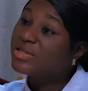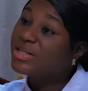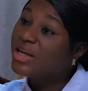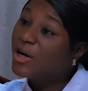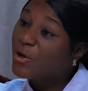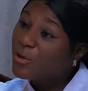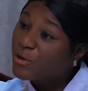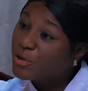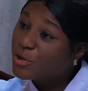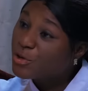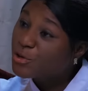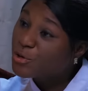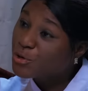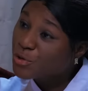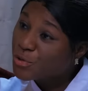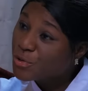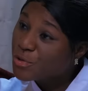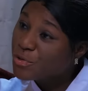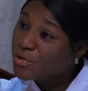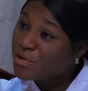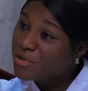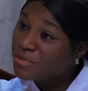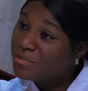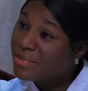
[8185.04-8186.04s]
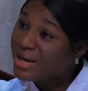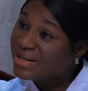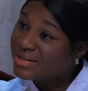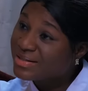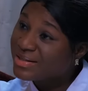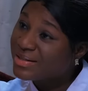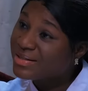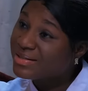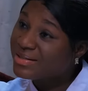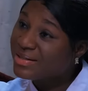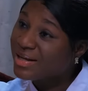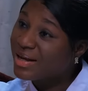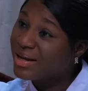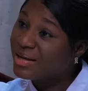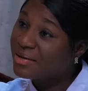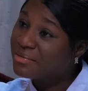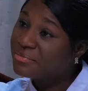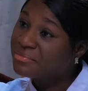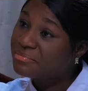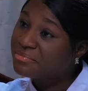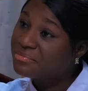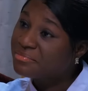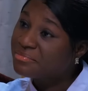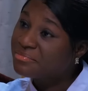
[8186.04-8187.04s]
tell you the truth, my sister,
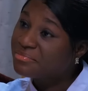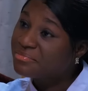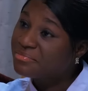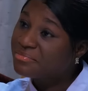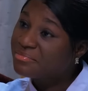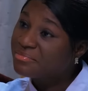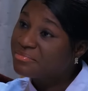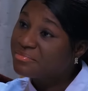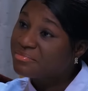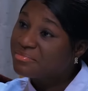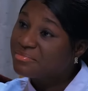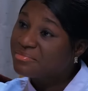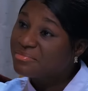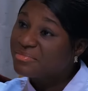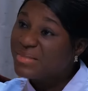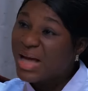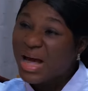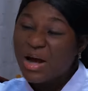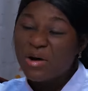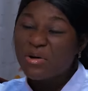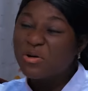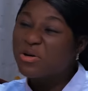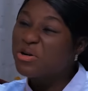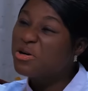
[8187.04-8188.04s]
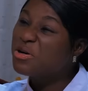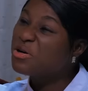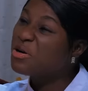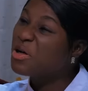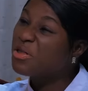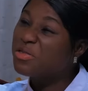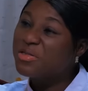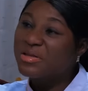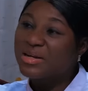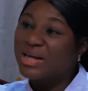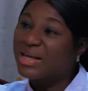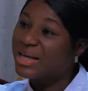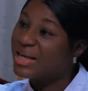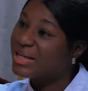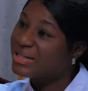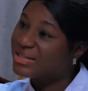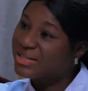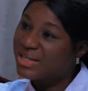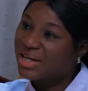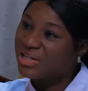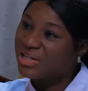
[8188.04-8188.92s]
I hold nothing against